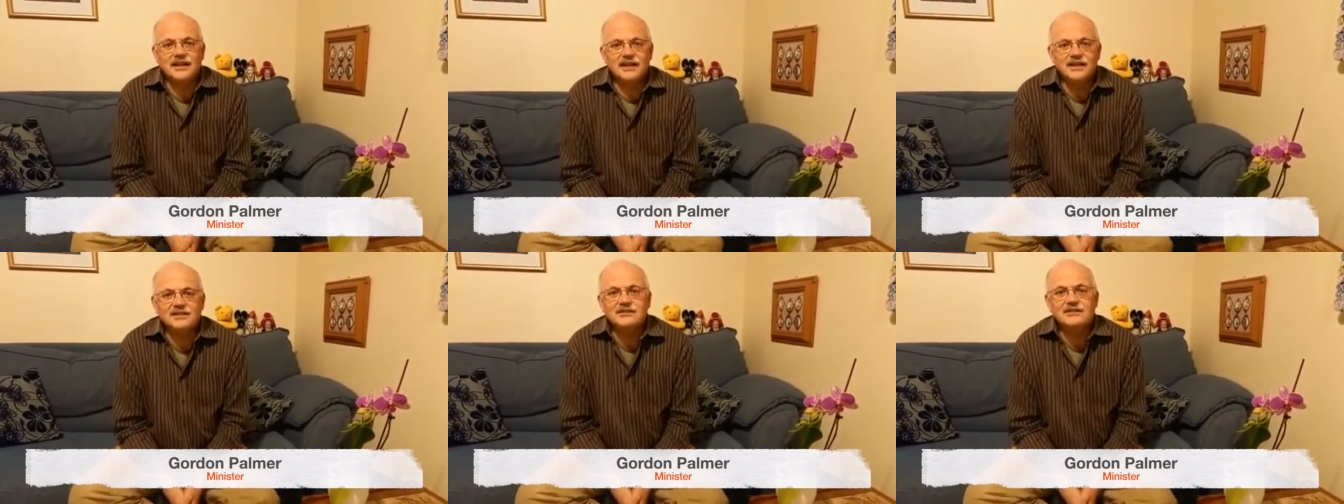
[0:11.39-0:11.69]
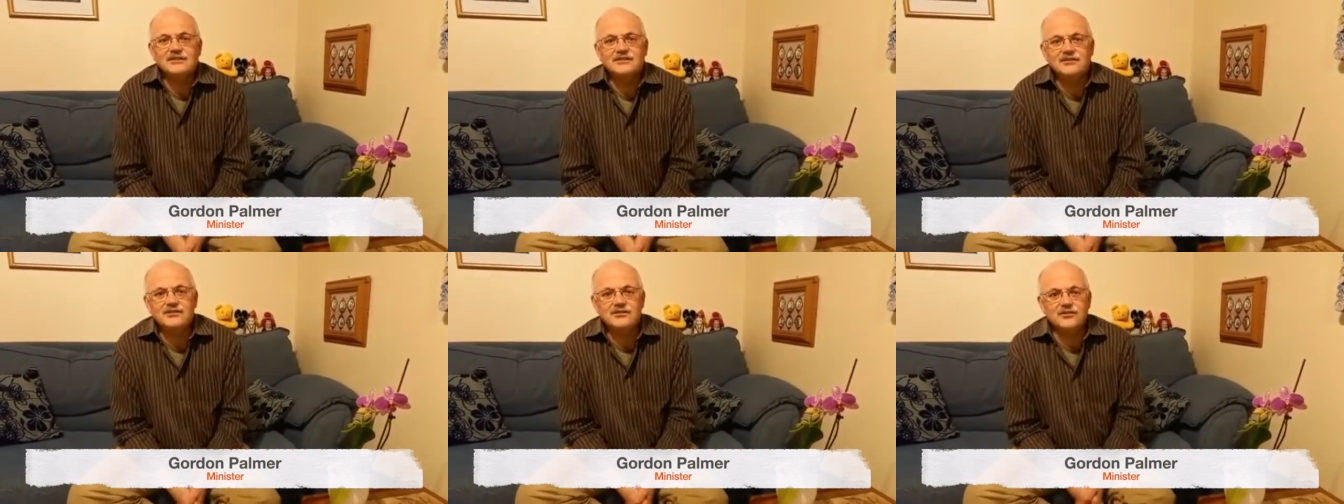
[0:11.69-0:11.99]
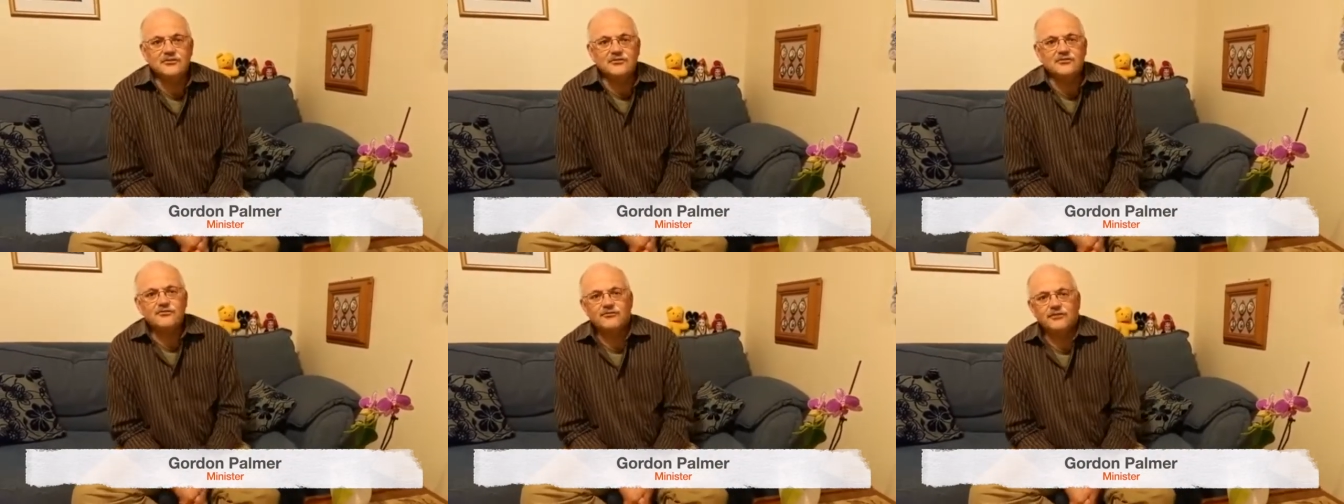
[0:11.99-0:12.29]
18th
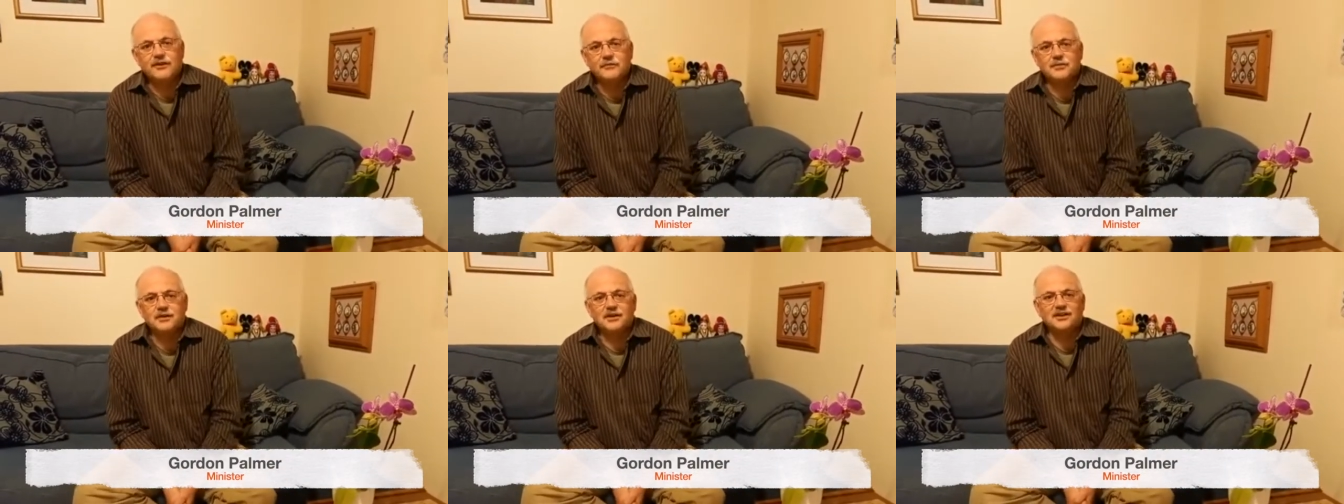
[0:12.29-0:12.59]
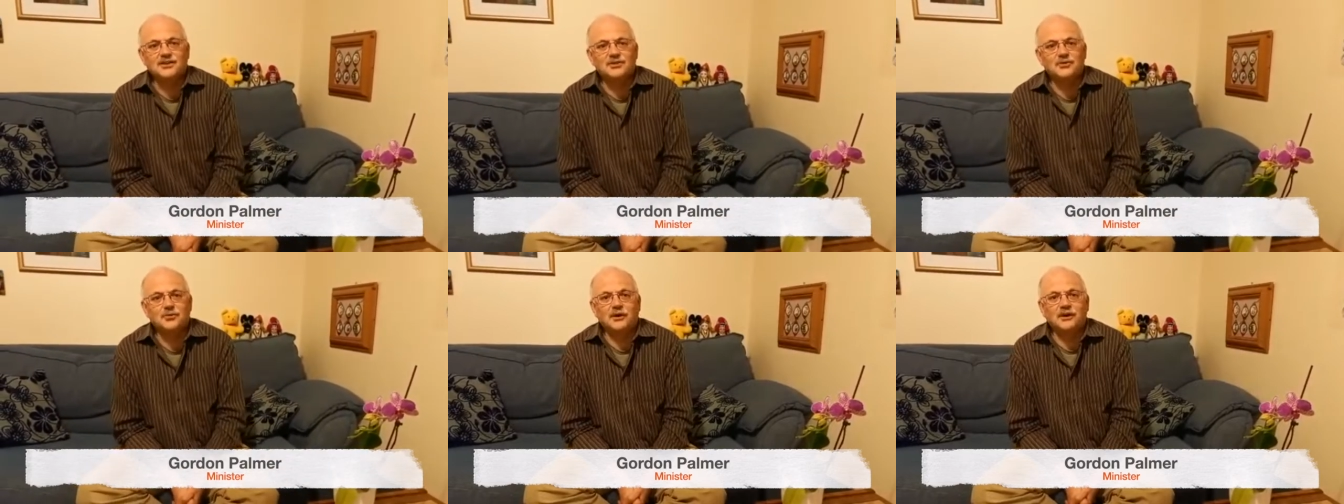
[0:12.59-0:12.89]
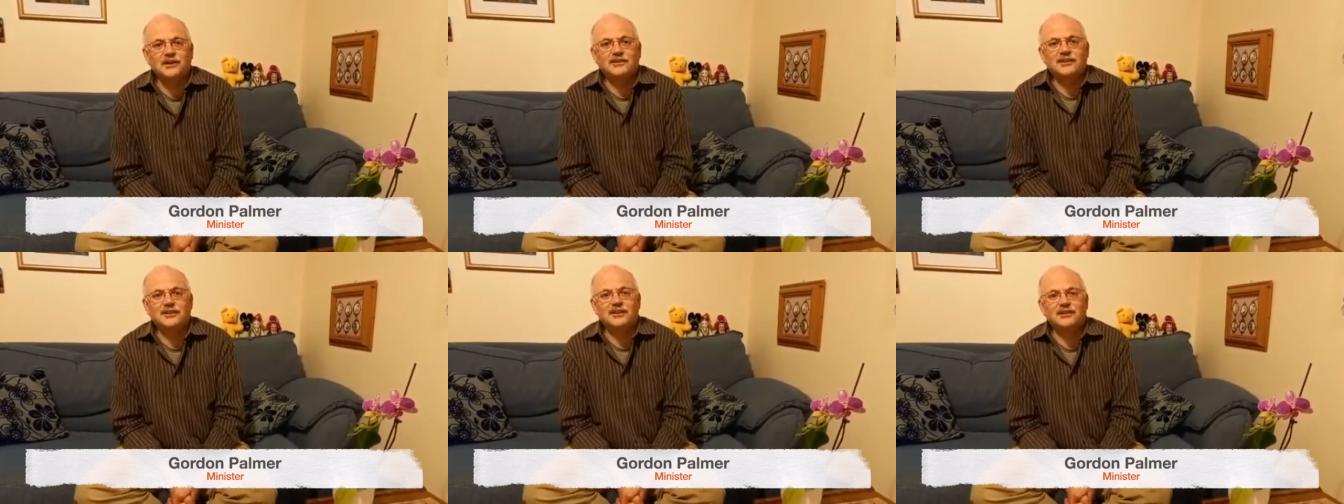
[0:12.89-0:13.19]
of February
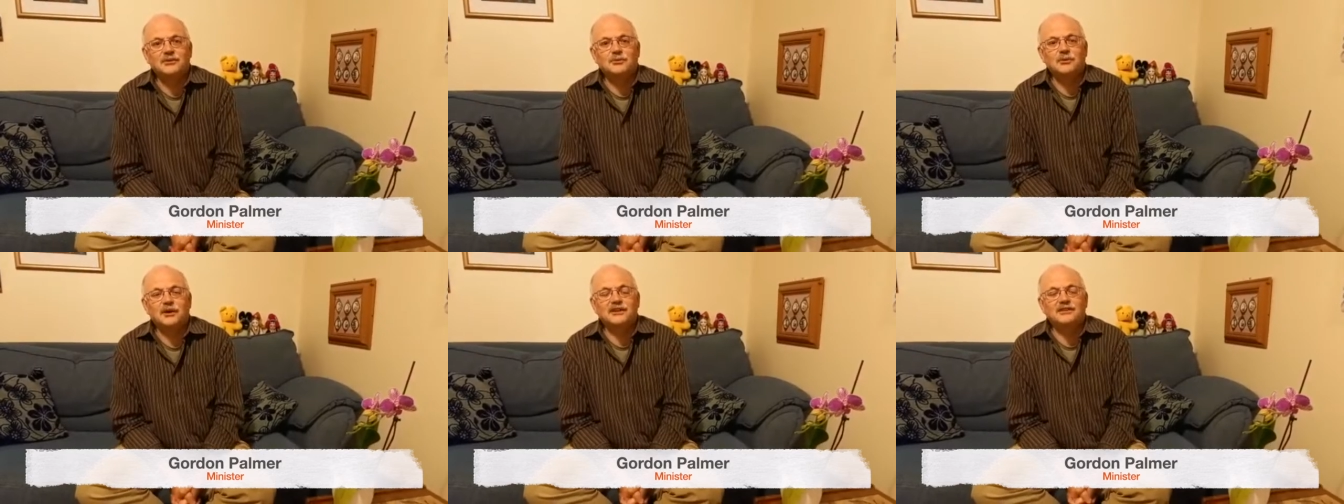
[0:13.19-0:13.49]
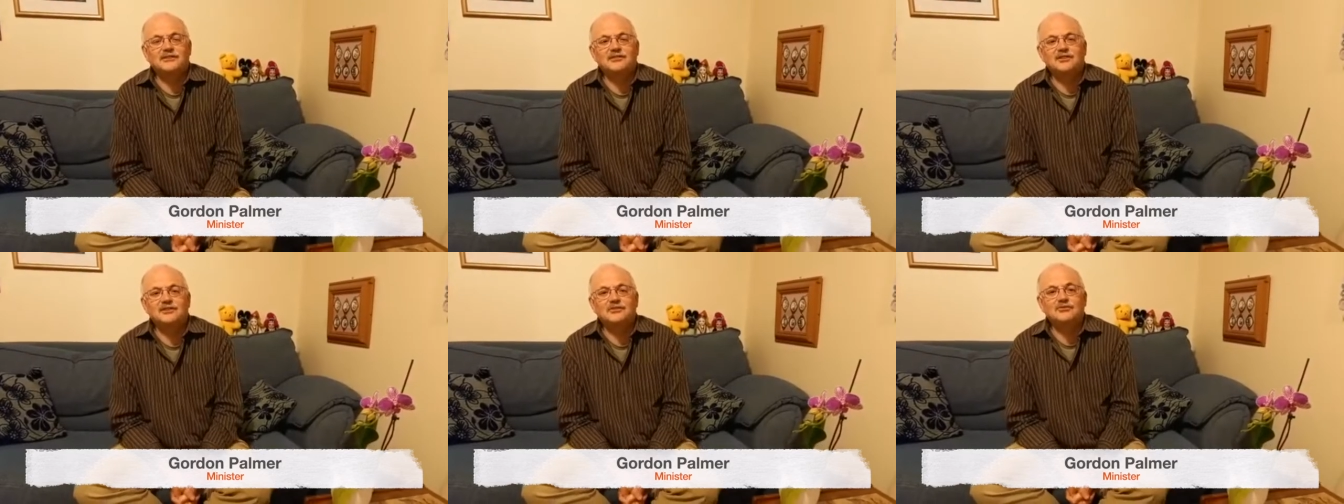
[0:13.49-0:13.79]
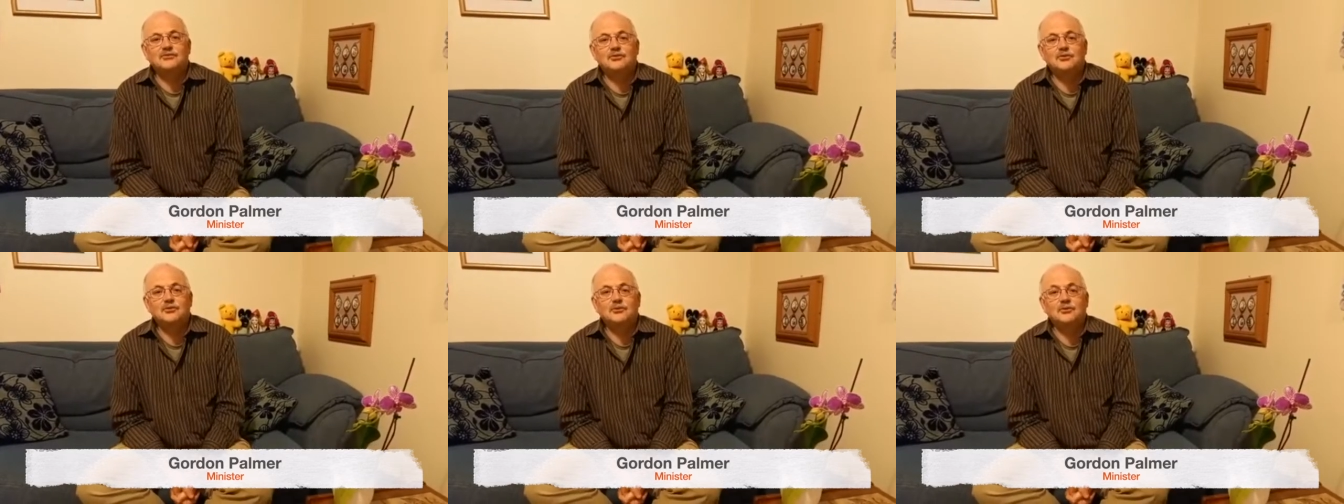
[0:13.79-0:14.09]

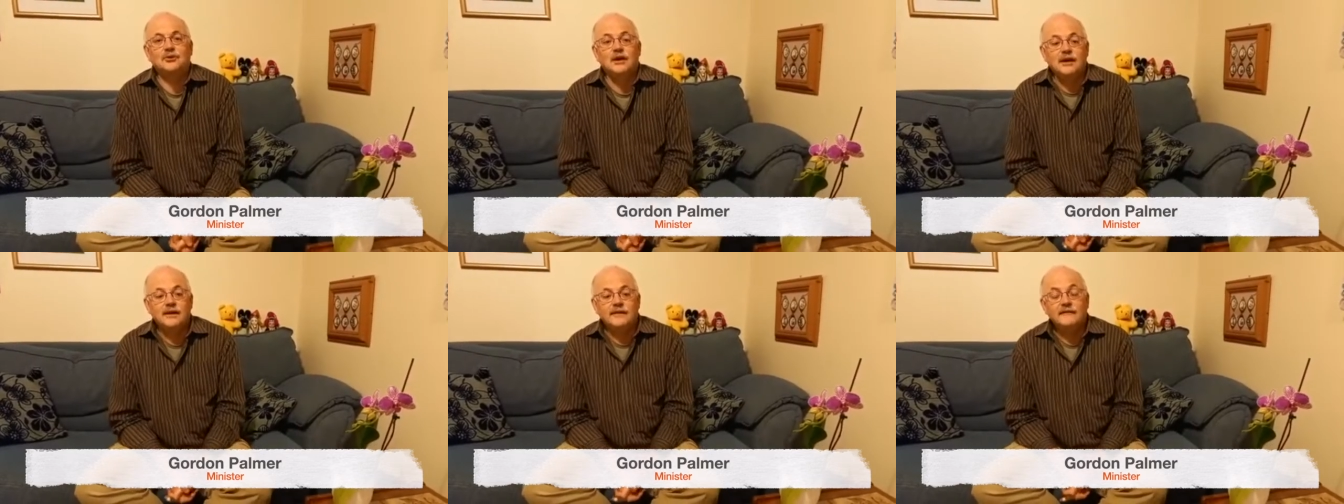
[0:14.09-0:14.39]
2022.